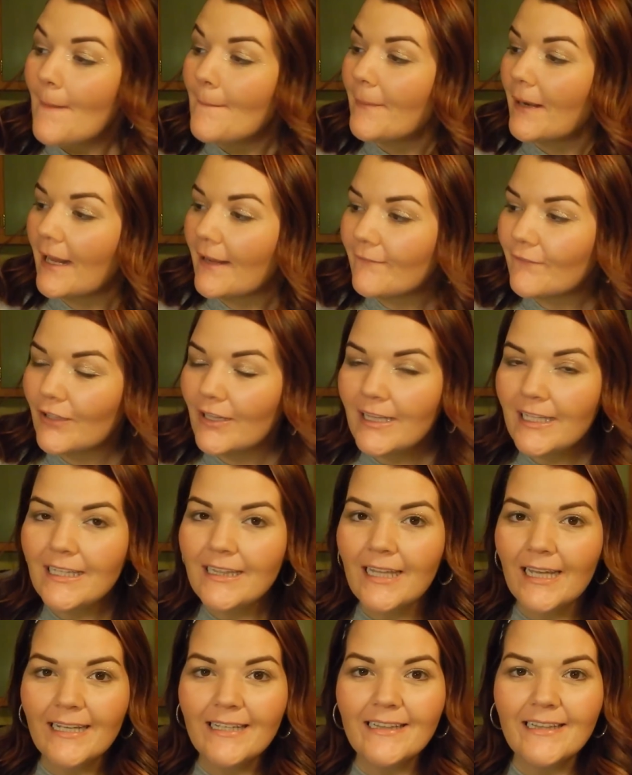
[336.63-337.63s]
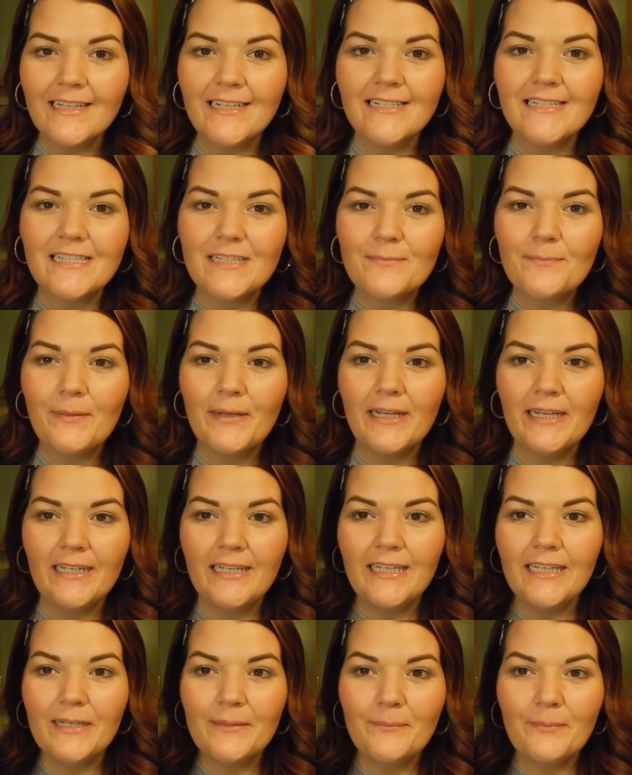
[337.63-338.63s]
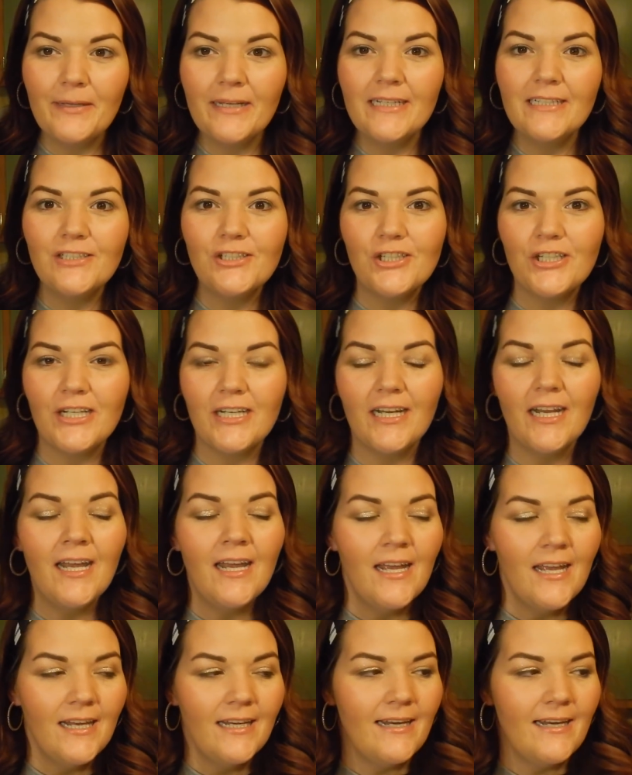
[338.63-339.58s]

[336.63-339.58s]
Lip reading: But I really like this pinky peachy.